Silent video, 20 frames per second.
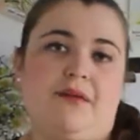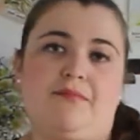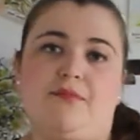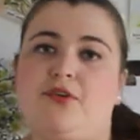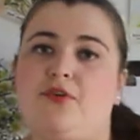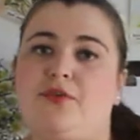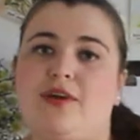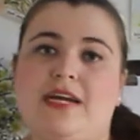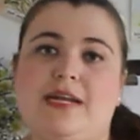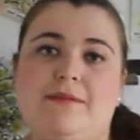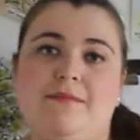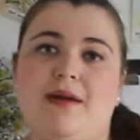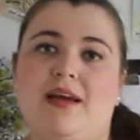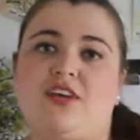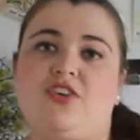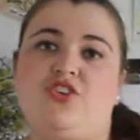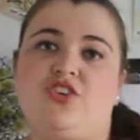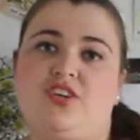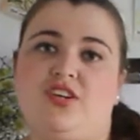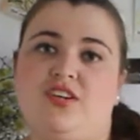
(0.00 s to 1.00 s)
green
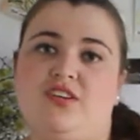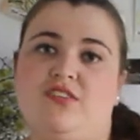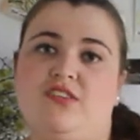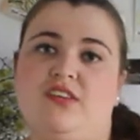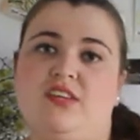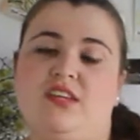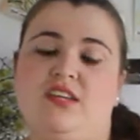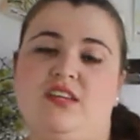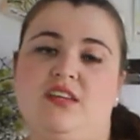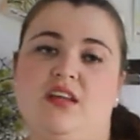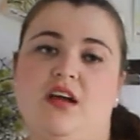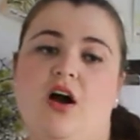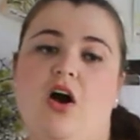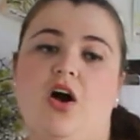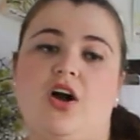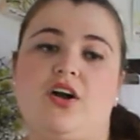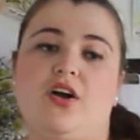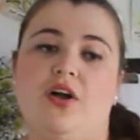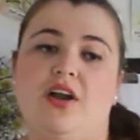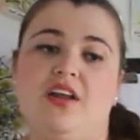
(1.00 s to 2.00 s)
mixtures
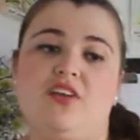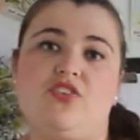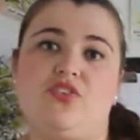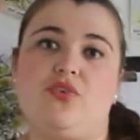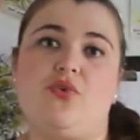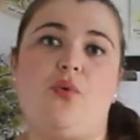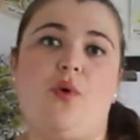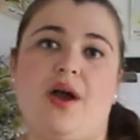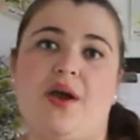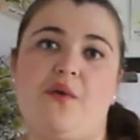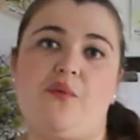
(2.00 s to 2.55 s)
are going to do quite